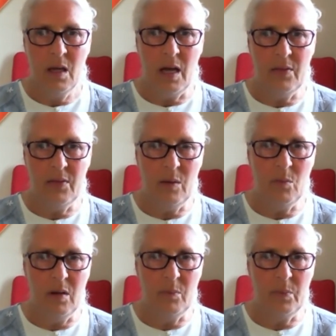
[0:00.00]
And that
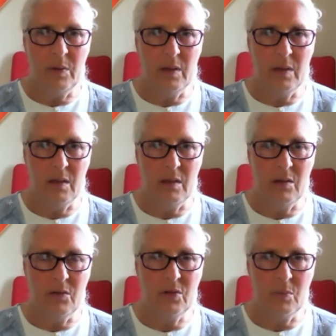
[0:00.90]
might
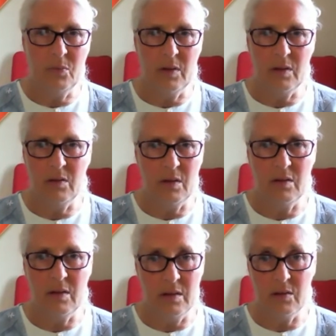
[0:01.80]
be something
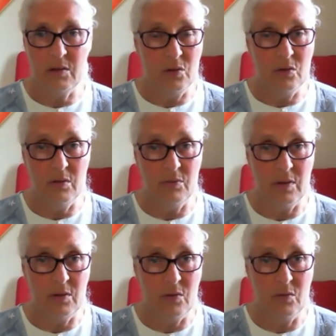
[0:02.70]
that
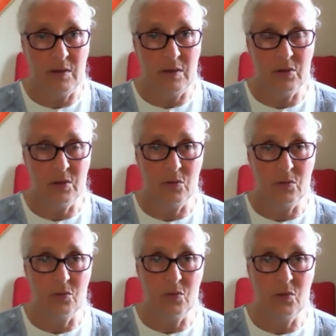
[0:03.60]
you've actually gone
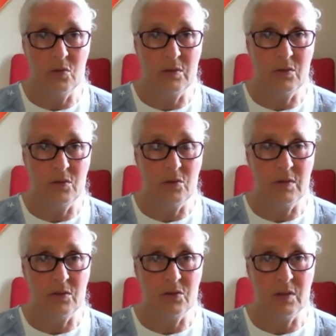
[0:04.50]
through and you've
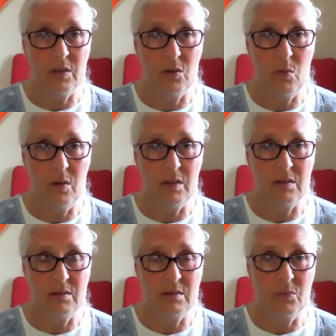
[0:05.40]
actually
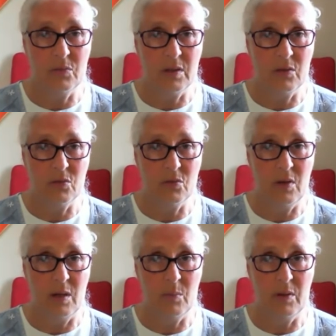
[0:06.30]
acquired something through
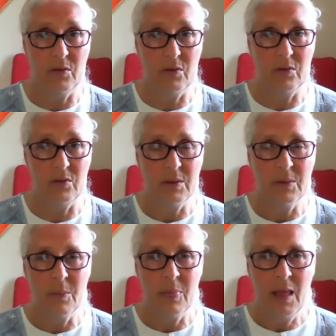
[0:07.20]
that method.
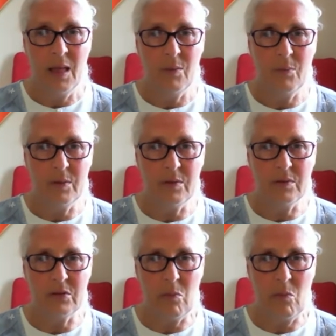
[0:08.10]
But
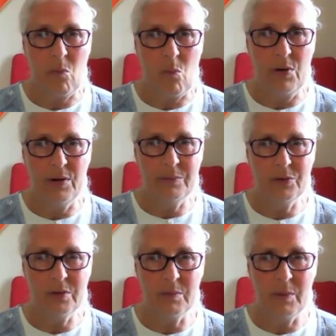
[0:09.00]
when I'm
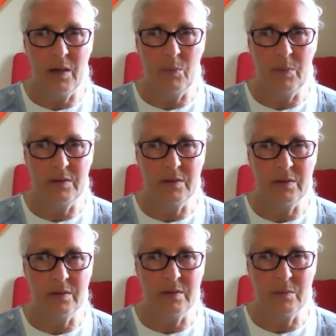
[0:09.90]
talking about
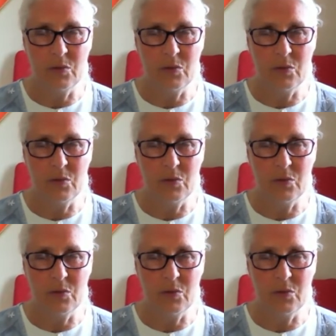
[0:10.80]
abundance, I'm